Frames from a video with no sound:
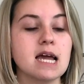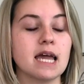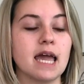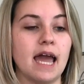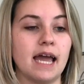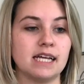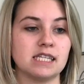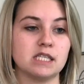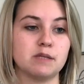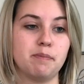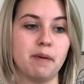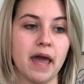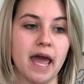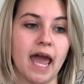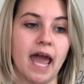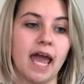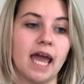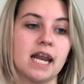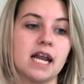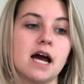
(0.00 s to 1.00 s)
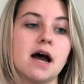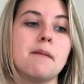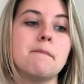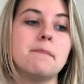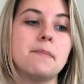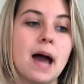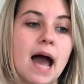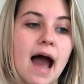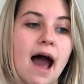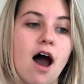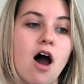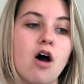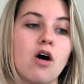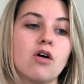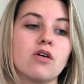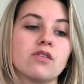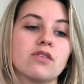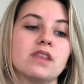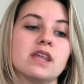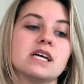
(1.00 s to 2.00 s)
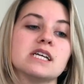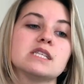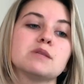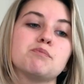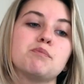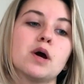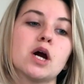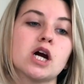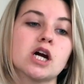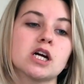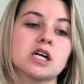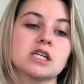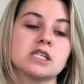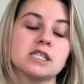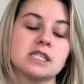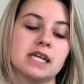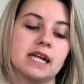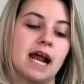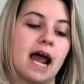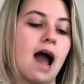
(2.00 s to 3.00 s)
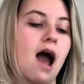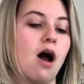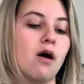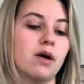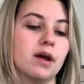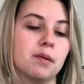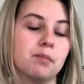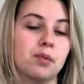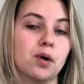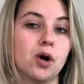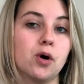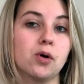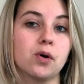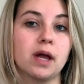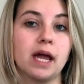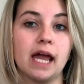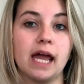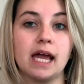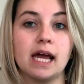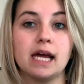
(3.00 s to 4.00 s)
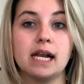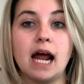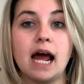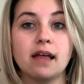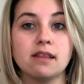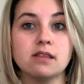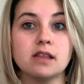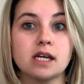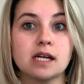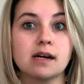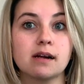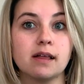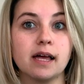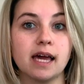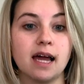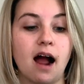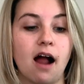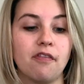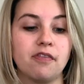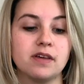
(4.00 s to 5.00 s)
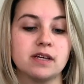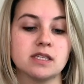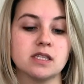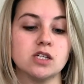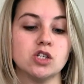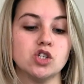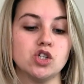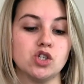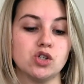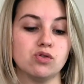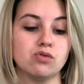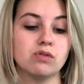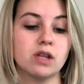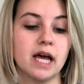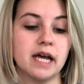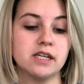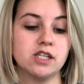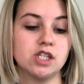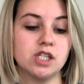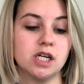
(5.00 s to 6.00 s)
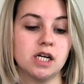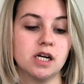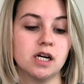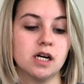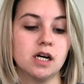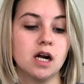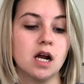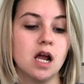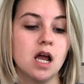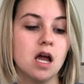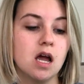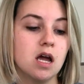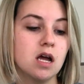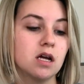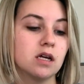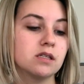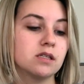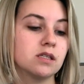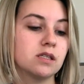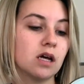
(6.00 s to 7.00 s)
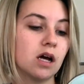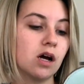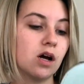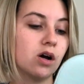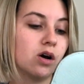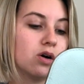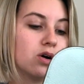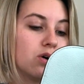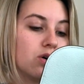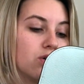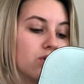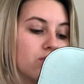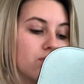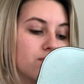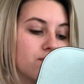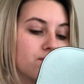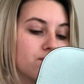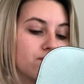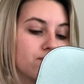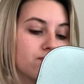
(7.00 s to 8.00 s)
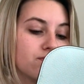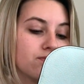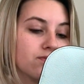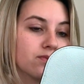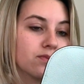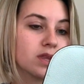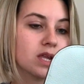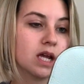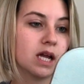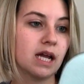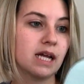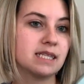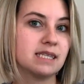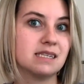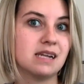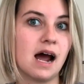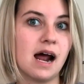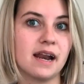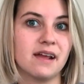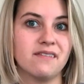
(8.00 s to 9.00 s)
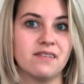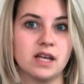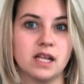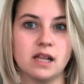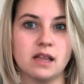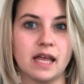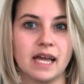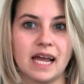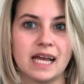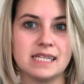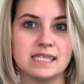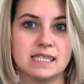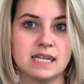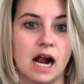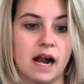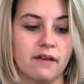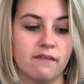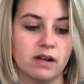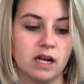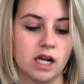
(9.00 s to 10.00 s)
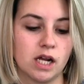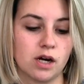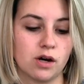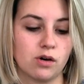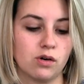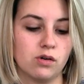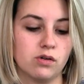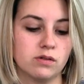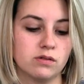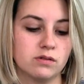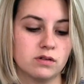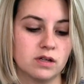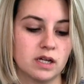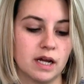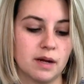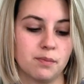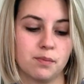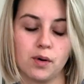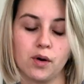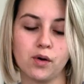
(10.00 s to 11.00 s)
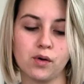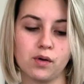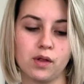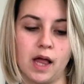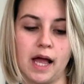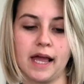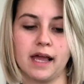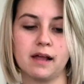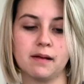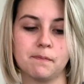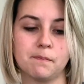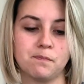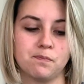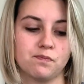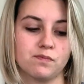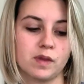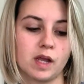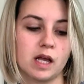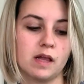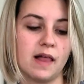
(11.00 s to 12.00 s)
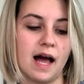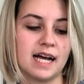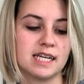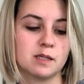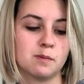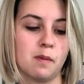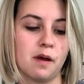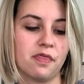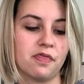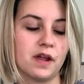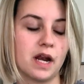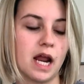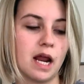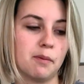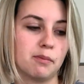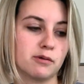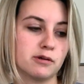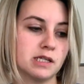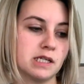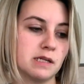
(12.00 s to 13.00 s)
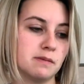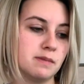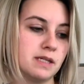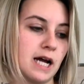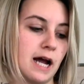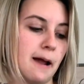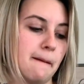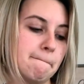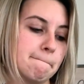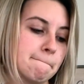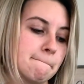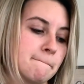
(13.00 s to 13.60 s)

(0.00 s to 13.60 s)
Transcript: Kate Spade about this purse and how it broke and I literally got this in June last year. So it's not even like it's not even a year old. It broke like last month in April sometime,